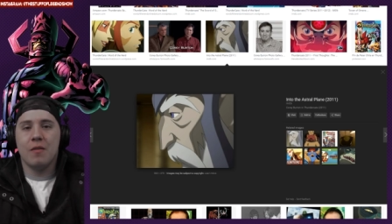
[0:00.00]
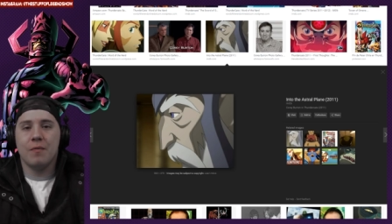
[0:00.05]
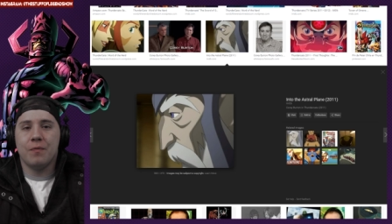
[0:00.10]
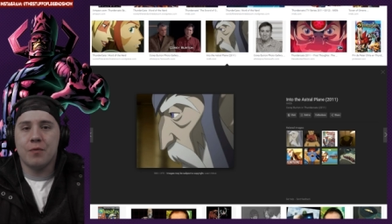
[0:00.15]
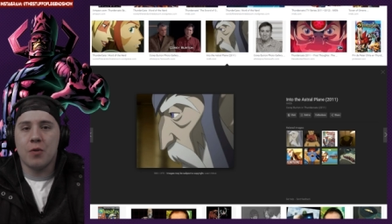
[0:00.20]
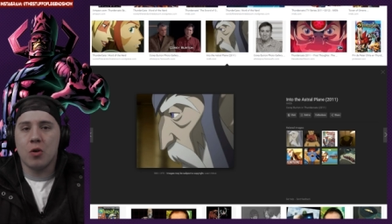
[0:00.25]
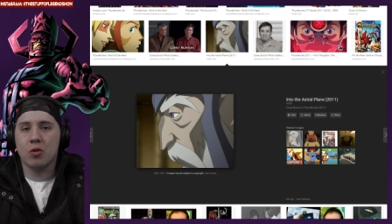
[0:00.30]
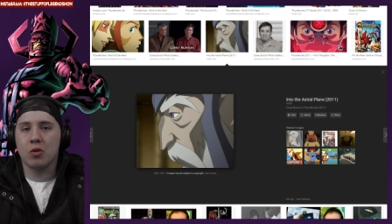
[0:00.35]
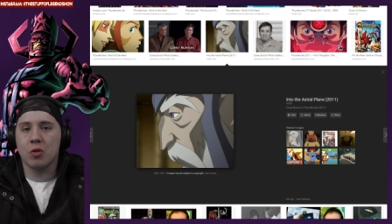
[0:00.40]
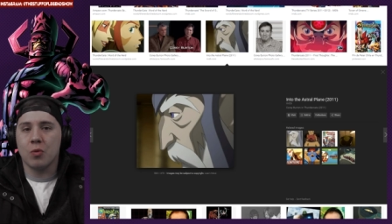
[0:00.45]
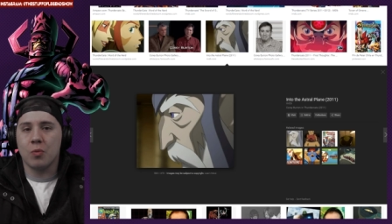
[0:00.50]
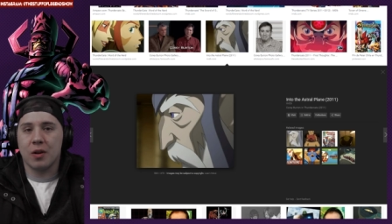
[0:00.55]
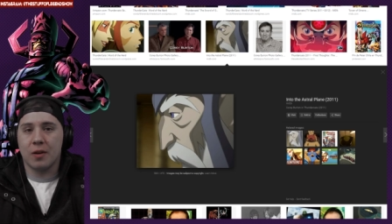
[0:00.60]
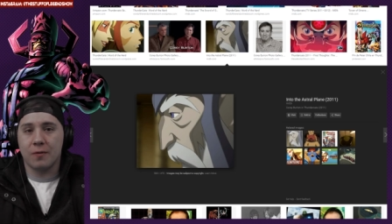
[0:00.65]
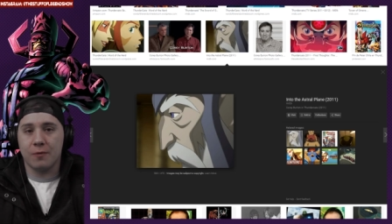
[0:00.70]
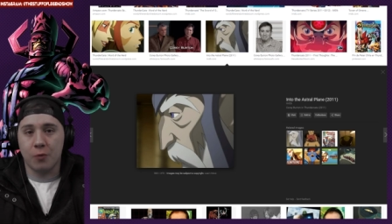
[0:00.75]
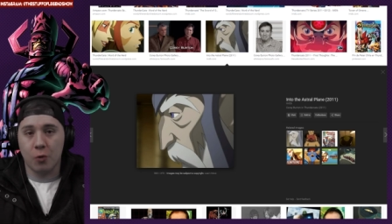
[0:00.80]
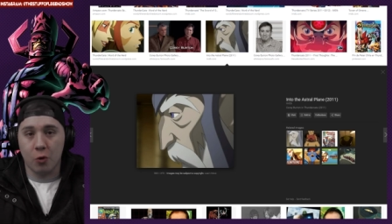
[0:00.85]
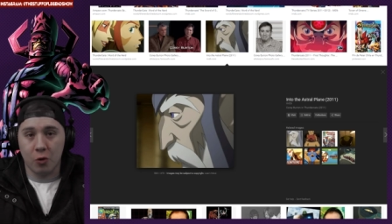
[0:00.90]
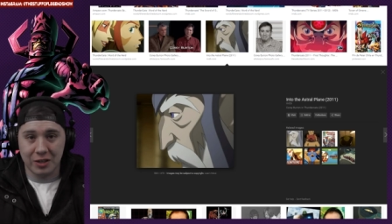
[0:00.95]
vocal work
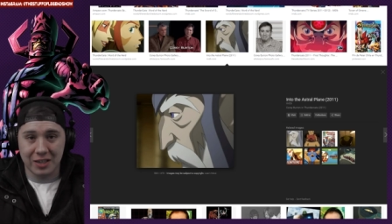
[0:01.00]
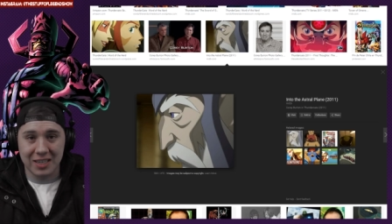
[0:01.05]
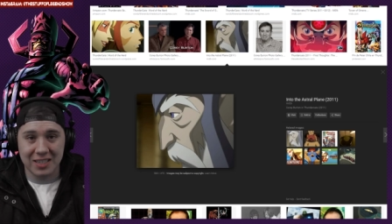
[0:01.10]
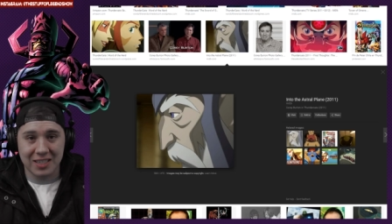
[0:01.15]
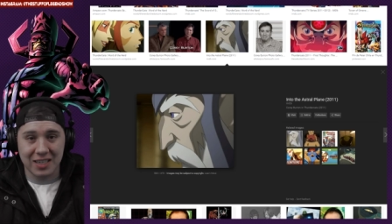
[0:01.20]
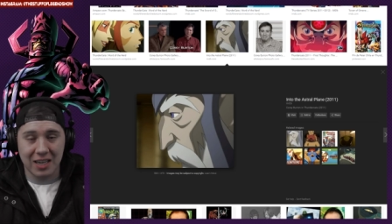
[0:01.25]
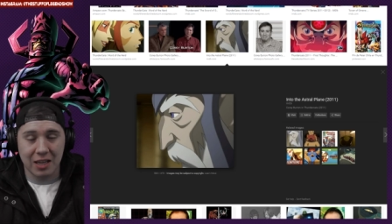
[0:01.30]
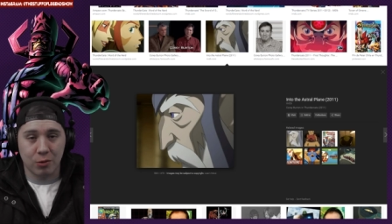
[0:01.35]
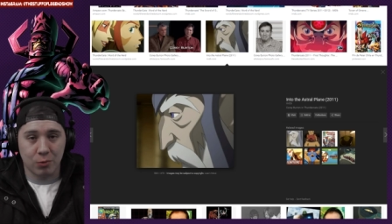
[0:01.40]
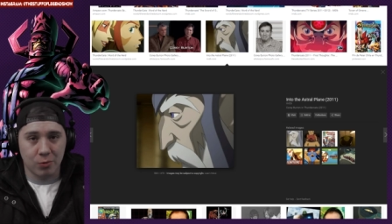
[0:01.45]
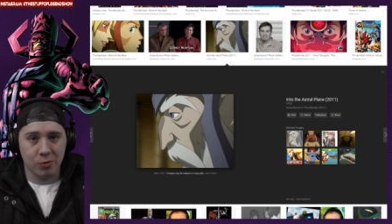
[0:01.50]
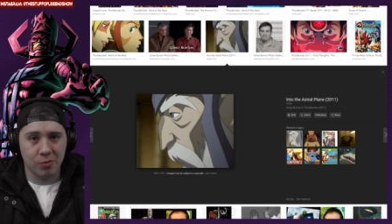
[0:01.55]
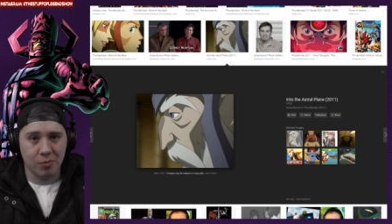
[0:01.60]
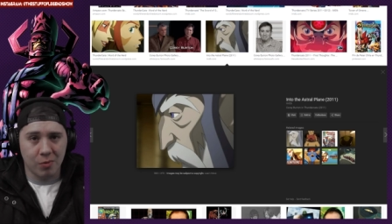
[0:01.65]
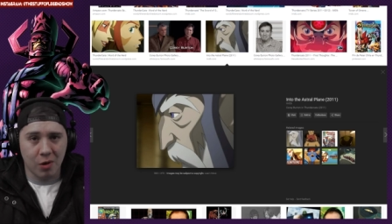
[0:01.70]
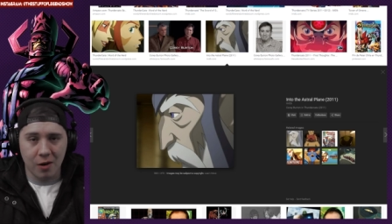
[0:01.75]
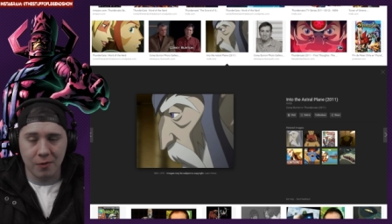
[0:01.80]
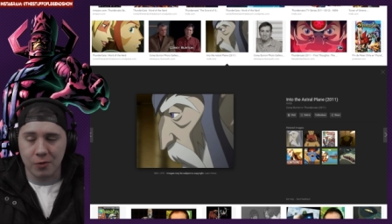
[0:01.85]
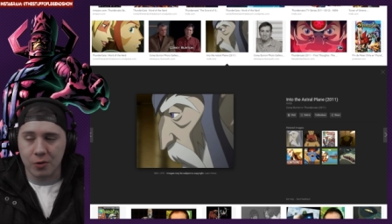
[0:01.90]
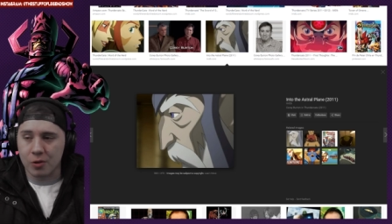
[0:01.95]
for Disney through
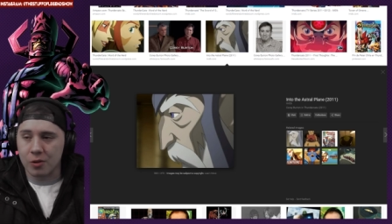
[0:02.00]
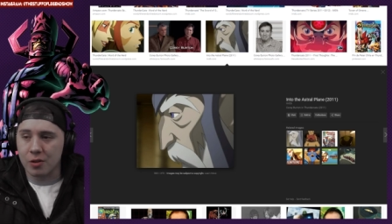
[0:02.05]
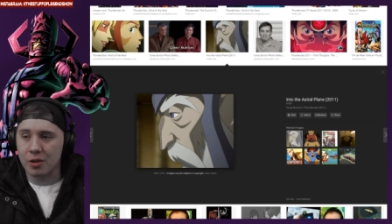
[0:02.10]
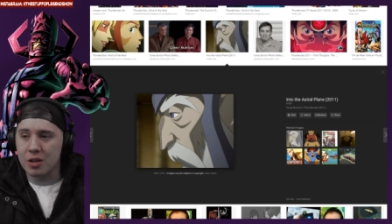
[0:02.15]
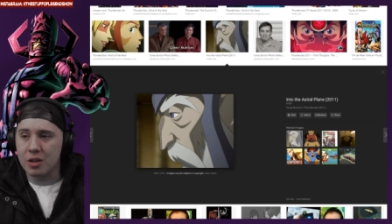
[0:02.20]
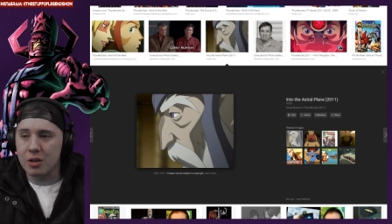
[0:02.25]
Marvel.